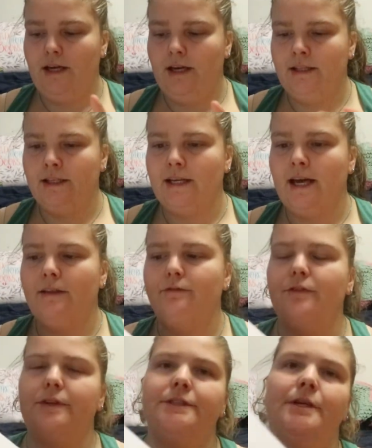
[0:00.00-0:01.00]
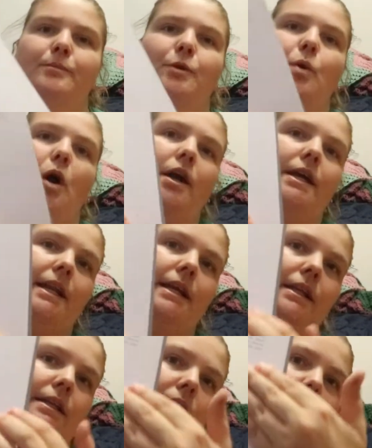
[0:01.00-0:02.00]
and again, for some you are
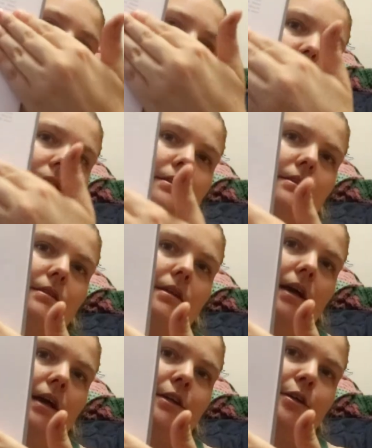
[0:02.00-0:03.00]
getting a